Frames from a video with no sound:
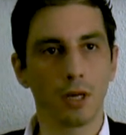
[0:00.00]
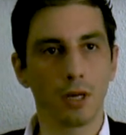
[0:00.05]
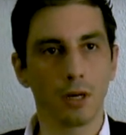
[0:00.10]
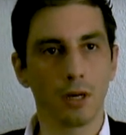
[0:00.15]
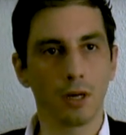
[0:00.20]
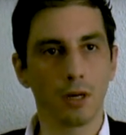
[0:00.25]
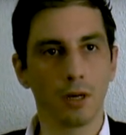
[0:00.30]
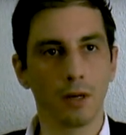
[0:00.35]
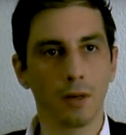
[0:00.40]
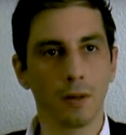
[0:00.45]

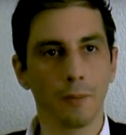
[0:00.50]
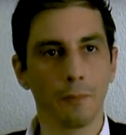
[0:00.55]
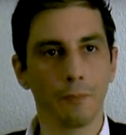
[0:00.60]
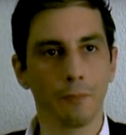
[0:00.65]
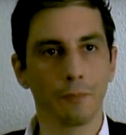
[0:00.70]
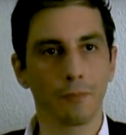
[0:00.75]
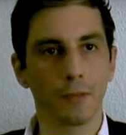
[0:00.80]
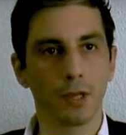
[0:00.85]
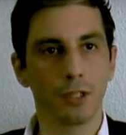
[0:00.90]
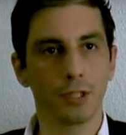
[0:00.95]

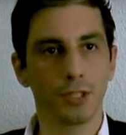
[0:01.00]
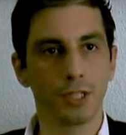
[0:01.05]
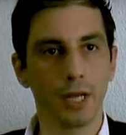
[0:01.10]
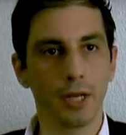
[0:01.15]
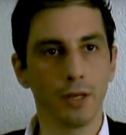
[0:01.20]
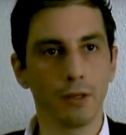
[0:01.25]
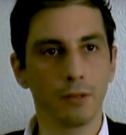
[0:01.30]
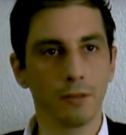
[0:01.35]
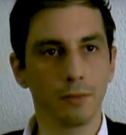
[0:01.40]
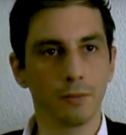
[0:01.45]
um, a
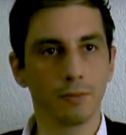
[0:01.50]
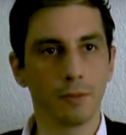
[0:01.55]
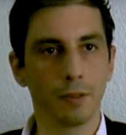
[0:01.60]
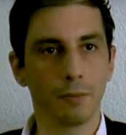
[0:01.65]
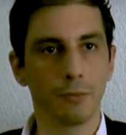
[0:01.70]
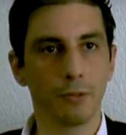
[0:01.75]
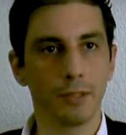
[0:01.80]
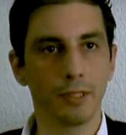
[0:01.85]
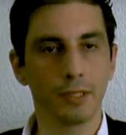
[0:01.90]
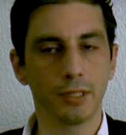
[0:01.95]
jail
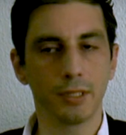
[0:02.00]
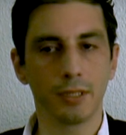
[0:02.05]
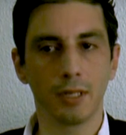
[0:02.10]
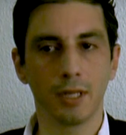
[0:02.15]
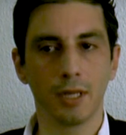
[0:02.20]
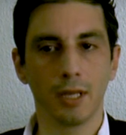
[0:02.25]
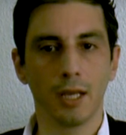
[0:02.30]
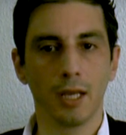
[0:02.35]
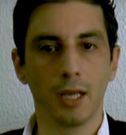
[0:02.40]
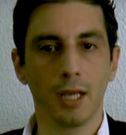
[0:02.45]
a
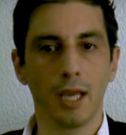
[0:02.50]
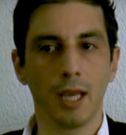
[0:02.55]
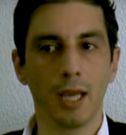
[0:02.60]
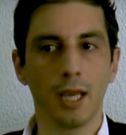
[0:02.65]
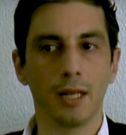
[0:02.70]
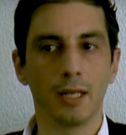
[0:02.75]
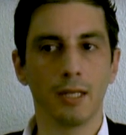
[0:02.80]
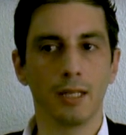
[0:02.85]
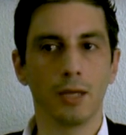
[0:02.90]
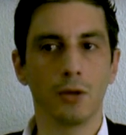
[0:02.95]
prison
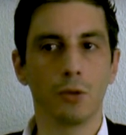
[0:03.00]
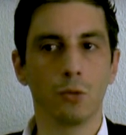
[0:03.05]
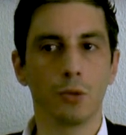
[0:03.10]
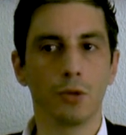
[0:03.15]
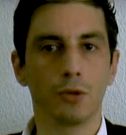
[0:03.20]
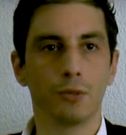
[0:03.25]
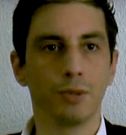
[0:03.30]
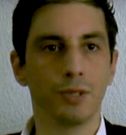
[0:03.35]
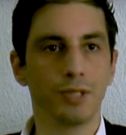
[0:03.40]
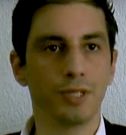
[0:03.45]
and they
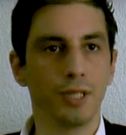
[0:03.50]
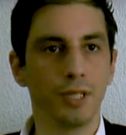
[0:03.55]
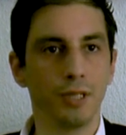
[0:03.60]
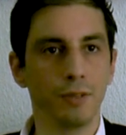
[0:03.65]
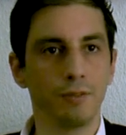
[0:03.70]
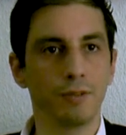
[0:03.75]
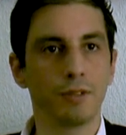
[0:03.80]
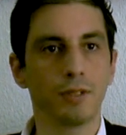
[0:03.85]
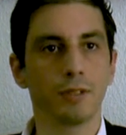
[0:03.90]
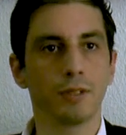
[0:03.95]
were
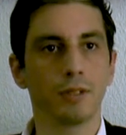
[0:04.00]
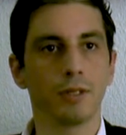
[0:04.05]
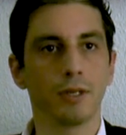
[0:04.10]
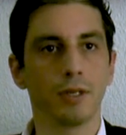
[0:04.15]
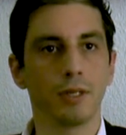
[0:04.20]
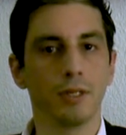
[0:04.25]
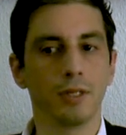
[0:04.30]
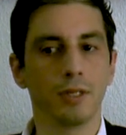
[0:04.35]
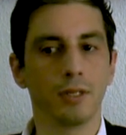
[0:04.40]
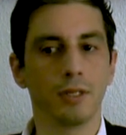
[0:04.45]
received
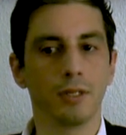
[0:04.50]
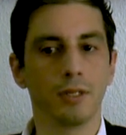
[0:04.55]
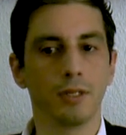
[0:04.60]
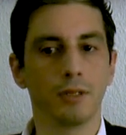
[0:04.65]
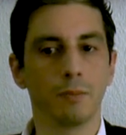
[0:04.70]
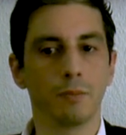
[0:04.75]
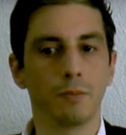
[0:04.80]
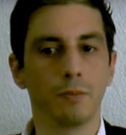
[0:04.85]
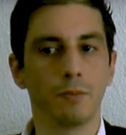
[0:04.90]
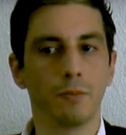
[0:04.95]

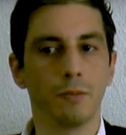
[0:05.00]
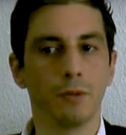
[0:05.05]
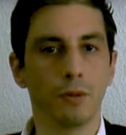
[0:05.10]
and the,